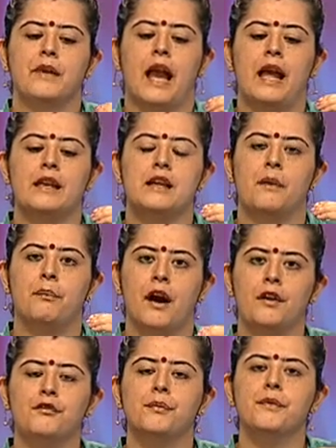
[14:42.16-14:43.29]
and
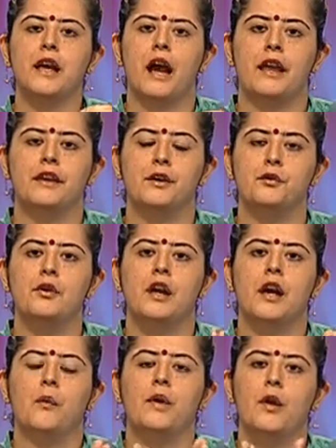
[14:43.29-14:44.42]
apart from the IQ
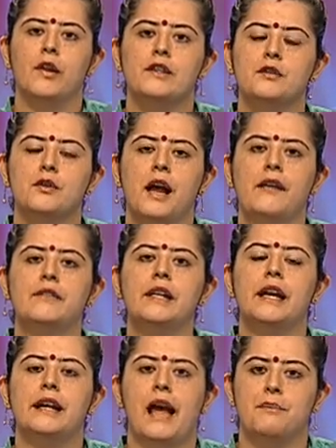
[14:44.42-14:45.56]
we also have the
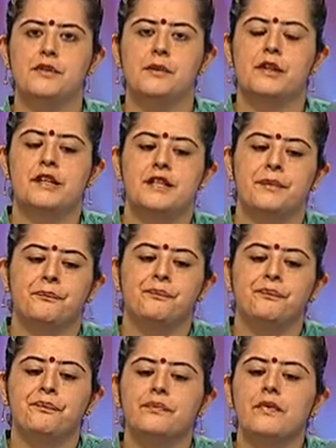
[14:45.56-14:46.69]
adaptability.
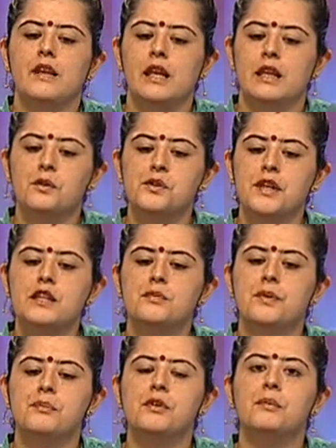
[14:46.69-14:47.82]
Now such
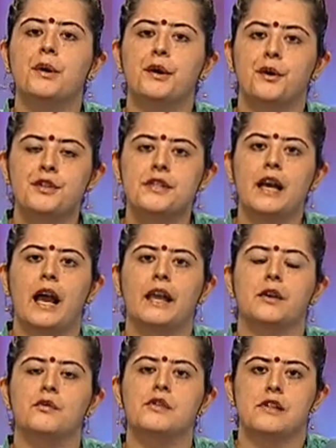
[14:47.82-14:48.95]
people because the
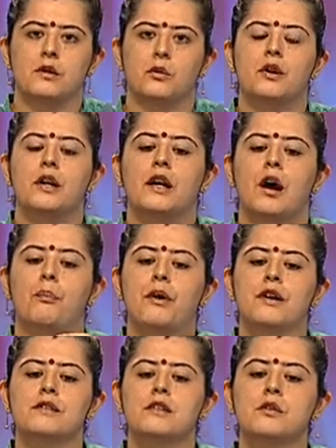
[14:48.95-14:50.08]
IQ is low, a
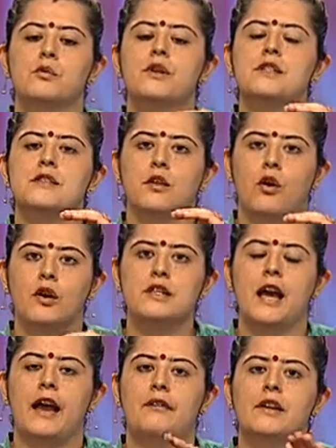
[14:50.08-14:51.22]
person who is not
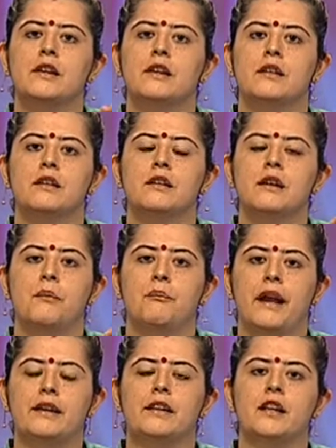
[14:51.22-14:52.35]
having a
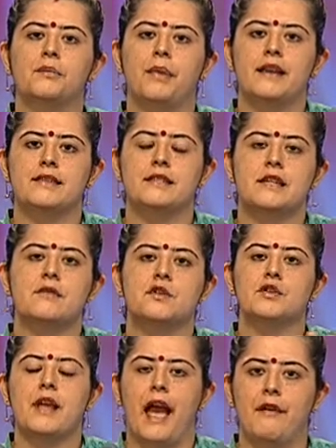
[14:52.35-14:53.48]
mental capacity which
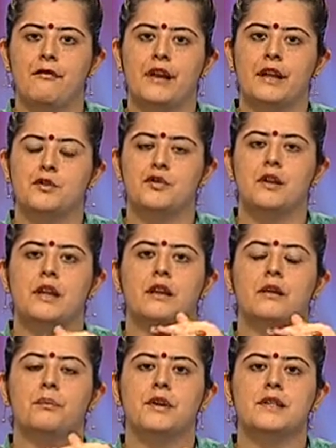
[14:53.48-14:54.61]
is average, the
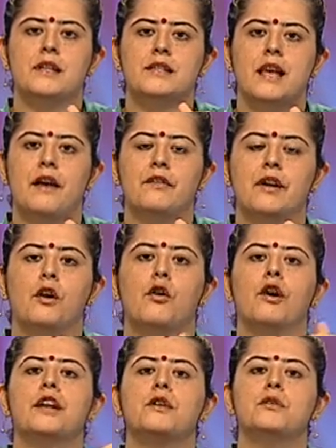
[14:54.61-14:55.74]
person is having
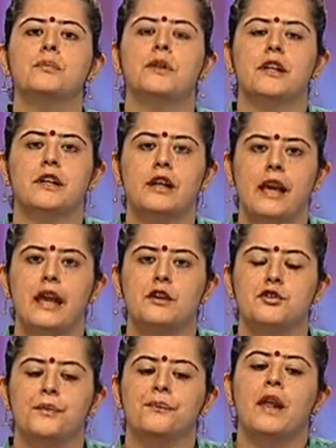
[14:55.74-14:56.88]
according to the particular
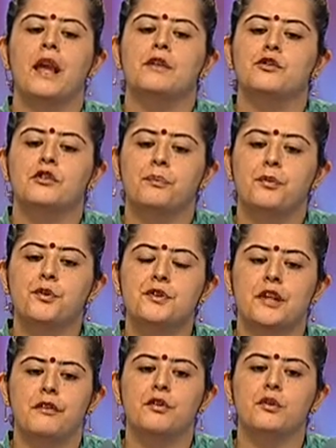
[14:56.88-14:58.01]
age. So suppose
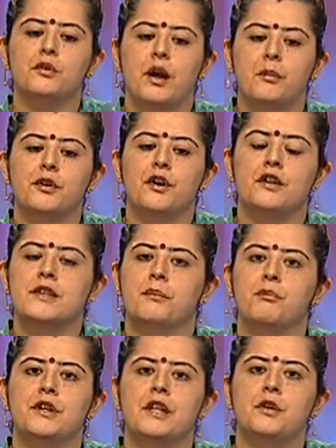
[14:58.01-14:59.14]
if you look, come across
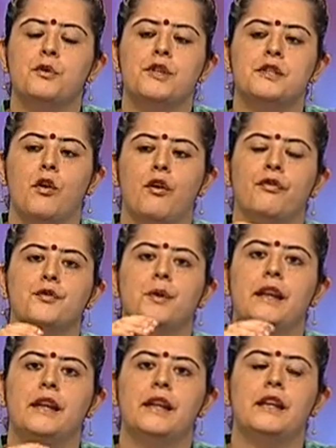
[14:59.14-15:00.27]
somebody who is of
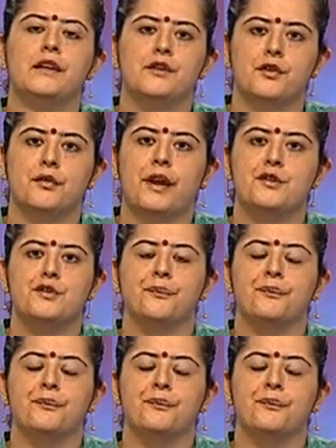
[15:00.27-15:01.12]
20 years of age,